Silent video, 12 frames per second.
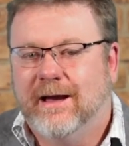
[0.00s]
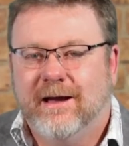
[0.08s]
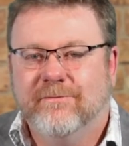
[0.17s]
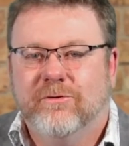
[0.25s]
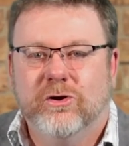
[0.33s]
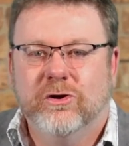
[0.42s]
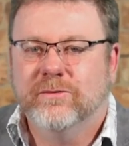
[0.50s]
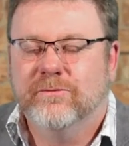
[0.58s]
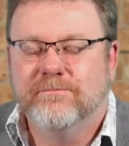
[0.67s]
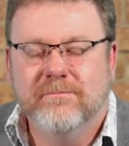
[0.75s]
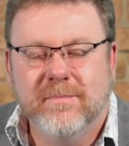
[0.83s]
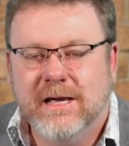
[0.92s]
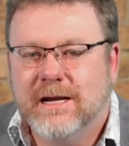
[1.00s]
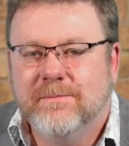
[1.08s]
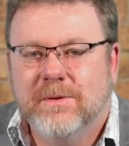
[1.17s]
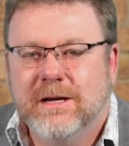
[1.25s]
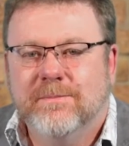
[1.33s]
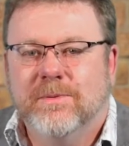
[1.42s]
I've heard of many,
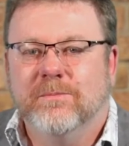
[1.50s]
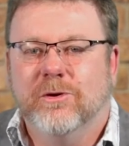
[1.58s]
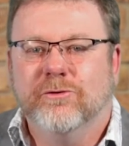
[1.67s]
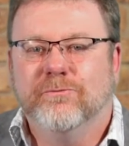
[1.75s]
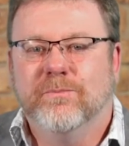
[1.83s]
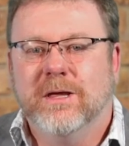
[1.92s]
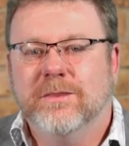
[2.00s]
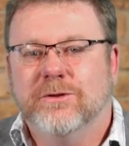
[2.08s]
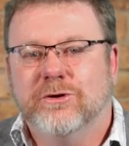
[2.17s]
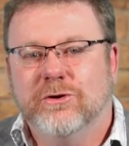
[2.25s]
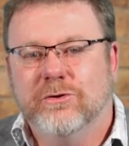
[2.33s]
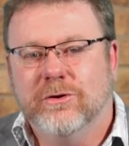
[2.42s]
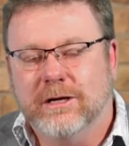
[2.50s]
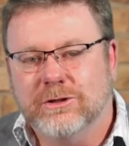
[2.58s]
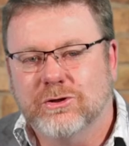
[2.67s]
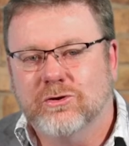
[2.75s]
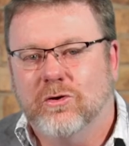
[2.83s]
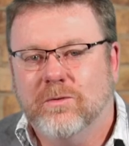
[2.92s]
many people who've been through a
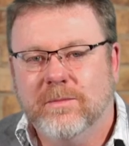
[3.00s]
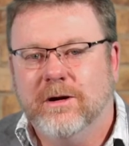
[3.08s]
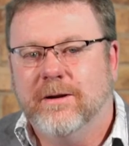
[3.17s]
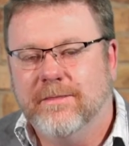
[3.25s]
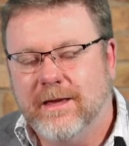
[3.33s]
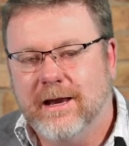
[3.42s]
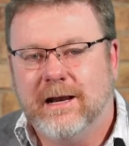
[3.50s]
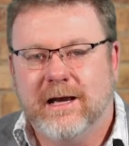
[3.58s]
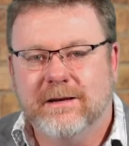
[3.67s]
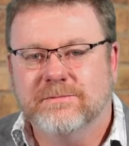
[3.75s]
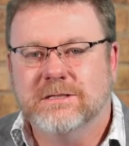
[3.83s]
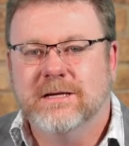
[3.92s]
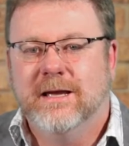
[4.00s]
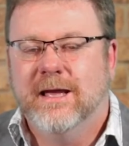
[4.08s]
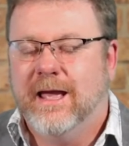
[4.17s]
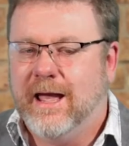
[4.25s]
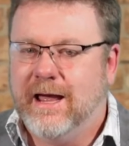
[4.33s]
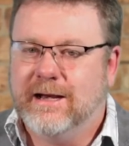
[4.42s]
trauma in their lives
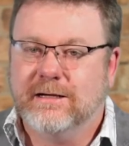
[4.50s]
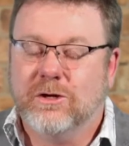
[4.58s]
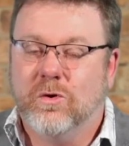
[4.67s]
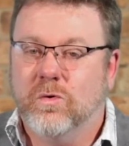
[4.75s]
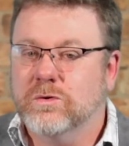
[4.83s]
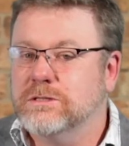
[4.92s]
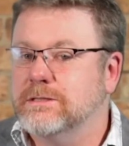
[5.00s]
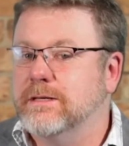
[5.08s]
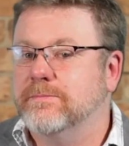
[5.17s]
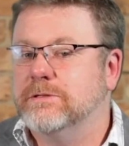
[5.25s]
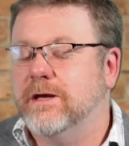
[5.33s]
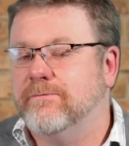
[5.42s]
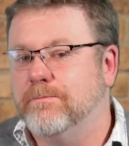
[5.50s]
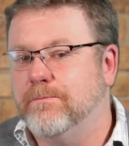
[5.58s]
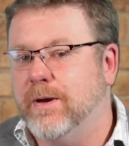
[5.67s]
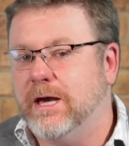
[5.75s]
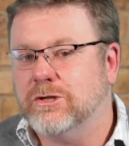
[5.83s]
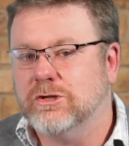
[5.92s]
and it causes them to have a
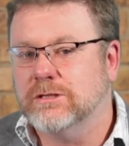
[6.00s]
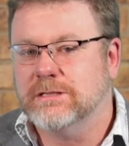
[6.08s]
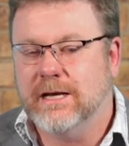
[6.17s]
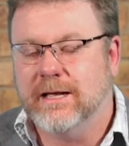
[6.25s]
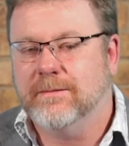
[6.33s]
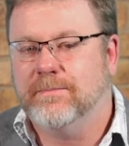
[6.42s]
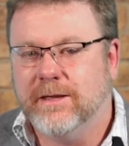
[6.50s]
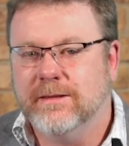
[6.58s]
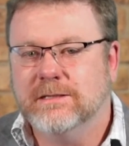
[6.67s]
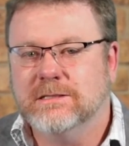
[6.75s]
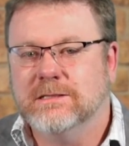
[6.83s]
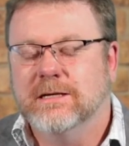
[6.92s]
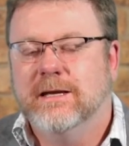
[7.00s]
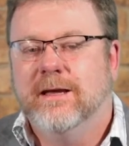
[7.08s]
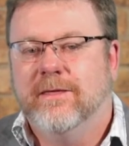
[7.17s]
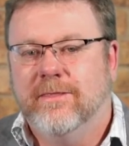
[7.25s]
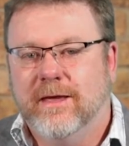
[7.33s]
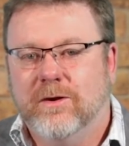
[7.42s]
passion to help others.
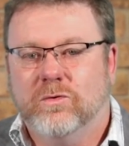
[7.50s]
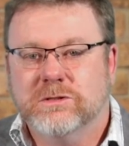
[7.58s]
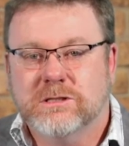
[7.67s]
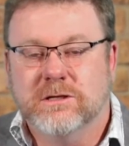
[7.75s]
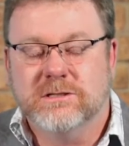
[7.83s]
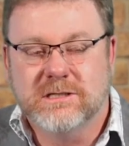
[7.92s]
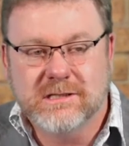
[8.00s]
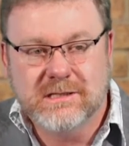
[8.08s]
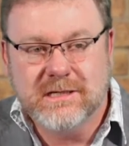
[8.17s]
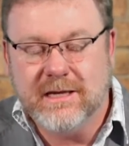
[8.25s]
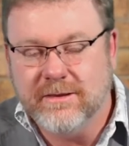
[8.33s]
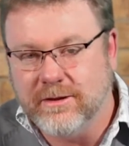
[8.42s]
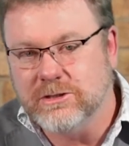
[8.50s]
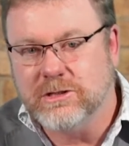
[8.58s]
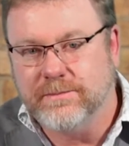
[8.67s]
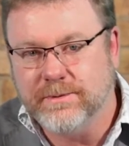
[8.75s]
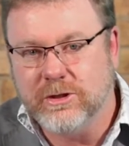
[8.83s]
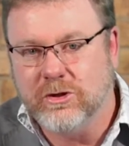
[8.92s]
They also see those
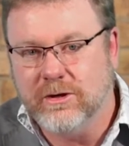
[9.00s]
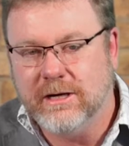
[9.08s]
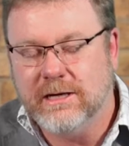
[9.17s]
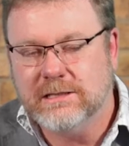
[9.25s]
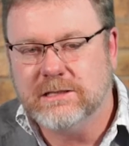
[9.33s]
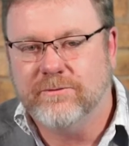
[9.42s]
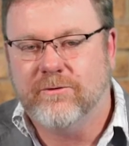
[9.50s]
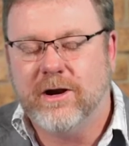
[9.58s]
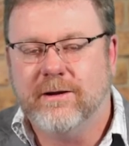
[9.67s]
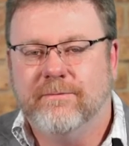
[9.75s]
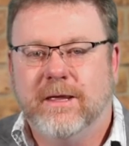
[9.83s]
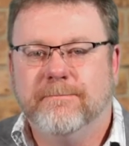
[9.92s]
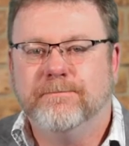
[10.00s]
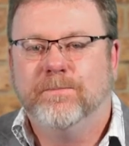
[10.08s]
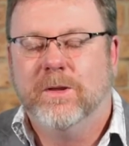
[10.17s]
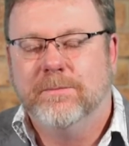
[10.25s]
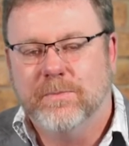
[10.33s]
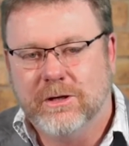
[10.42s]
opportunities in front of them
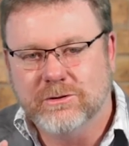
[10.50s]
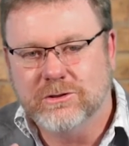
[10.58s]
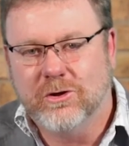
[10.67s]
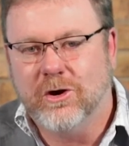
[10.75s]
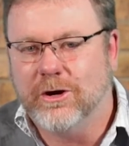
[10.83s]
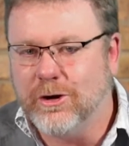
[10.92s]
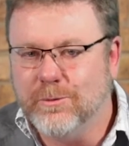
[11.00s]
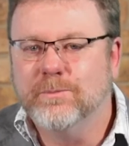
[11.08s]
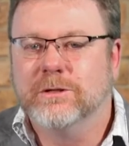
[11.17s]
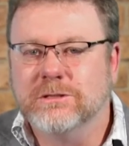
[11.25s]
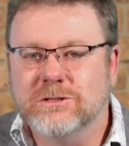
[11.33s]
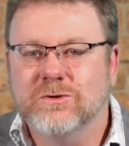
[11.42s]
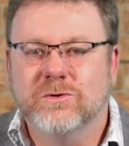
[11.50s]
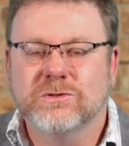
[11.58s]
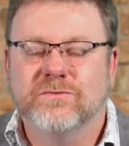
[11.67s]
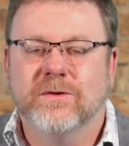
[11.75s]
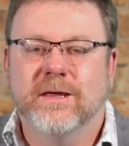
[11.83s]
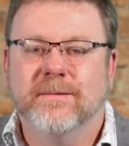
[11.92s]
because God opens
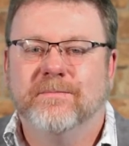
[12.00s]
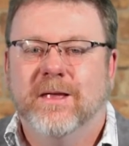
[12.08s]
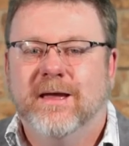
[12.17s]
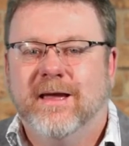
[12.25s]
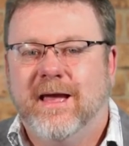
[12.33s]
doors for them